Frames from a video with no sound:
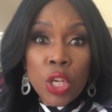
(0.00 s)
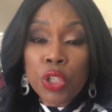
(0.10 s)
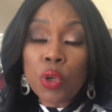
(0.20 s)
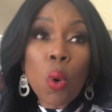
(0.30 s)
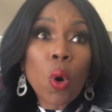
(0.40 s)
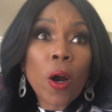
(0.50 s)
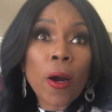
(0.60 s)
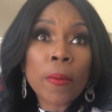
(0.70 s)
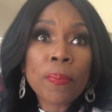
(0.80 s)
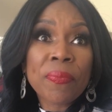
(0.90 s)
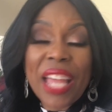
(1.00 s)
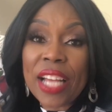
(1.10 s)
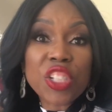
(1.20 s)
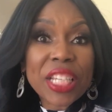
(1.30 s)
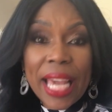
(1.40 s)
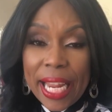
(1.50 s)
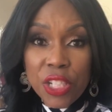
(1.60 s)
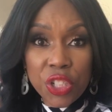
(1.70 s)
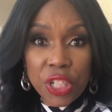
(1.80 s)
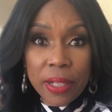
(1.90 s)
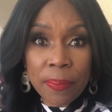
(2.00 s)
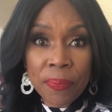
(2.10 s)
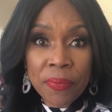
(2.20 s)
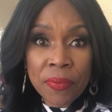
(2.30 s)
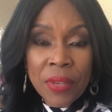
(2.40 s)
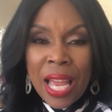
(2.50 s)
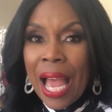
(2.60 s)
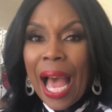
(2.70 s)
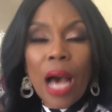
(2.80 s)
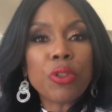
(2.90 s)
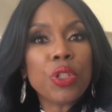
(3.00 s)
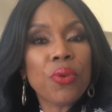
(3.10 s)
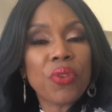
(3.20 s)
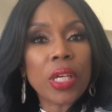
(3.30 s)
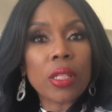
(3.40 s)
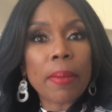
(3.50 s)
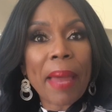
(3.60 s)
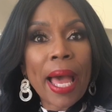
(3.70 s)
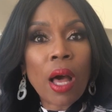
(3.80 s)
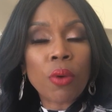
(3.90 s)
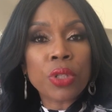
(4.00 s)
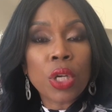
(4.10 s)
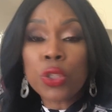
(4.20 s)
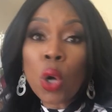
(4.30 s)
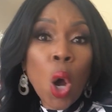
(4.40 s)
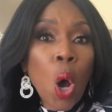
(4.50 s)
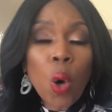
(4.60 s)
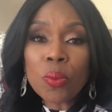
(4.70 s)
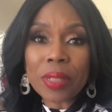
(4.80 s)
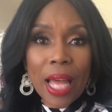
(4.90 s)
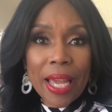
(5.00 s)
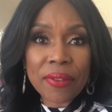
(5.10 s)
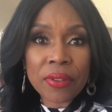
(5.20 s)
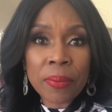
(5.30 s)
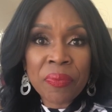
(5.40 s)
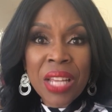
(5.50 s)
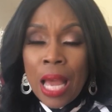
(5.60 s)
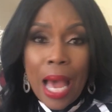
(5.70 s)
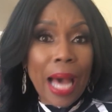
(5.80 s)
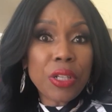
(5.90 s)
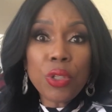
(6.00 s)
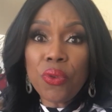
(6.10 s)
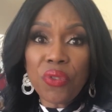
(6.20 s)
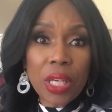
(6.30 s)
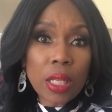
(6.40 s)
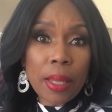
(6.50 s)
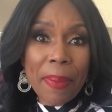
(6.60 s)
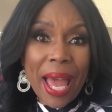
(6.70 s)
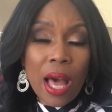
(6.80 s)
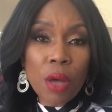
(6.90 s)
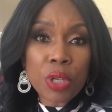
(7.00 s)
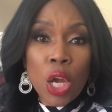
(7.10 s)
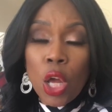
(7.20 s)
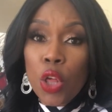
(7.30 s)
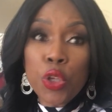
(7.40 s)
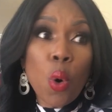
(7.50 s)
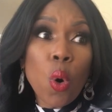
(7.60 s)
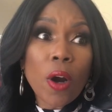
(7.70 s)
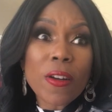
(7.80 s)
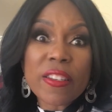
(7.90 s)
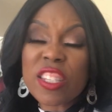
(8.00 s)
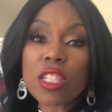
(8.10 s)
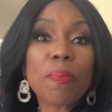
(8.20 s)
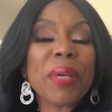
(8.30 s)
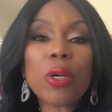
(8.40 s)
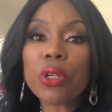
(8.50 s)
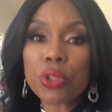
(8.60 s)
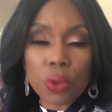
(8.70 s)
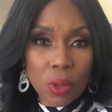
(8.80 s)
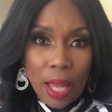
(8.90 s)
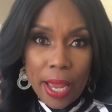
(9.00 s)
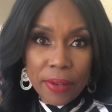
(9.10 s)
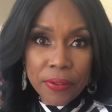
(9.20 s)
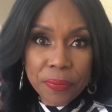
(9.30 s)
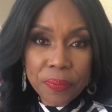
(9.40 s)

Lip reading: your education. How do you feel about your home life? How do you feel about your spiritual life?